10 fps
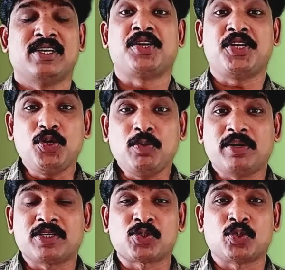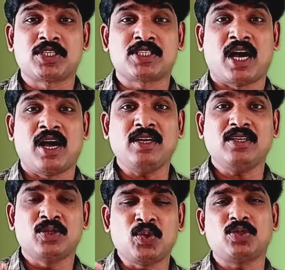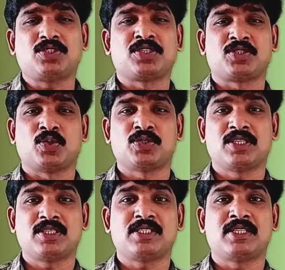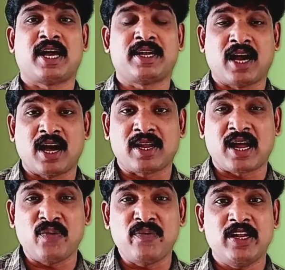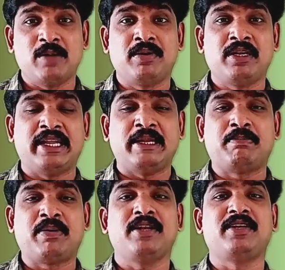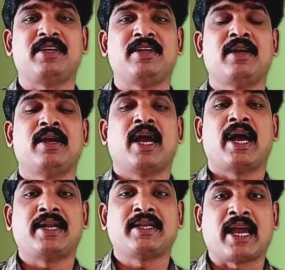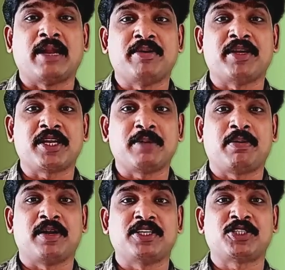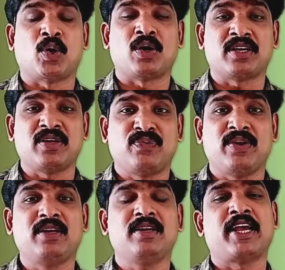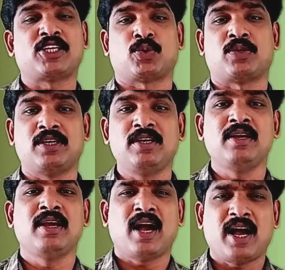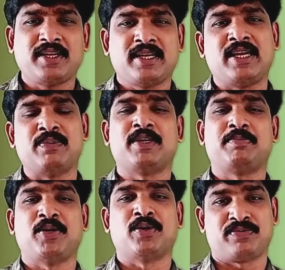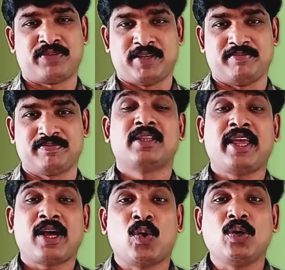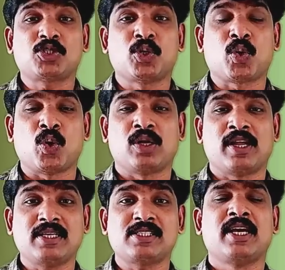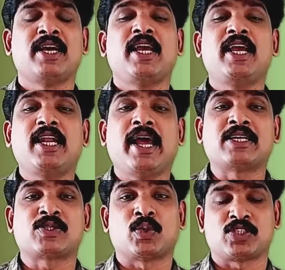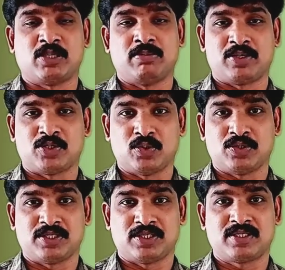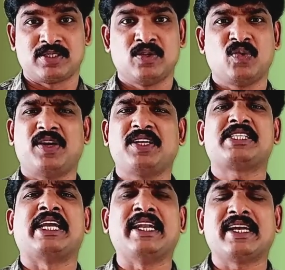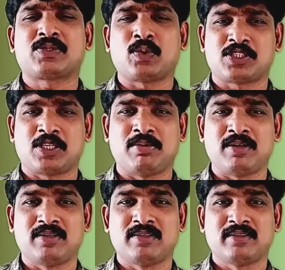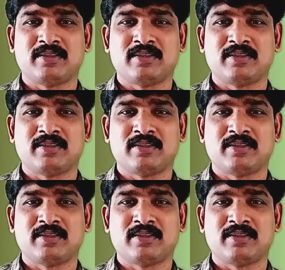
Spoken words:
Renewable resources are those resources that are available in plenty and can be replenished or refilled naturally at a given period of time. They are also called as inexhaustible resources. What is inexhaustible?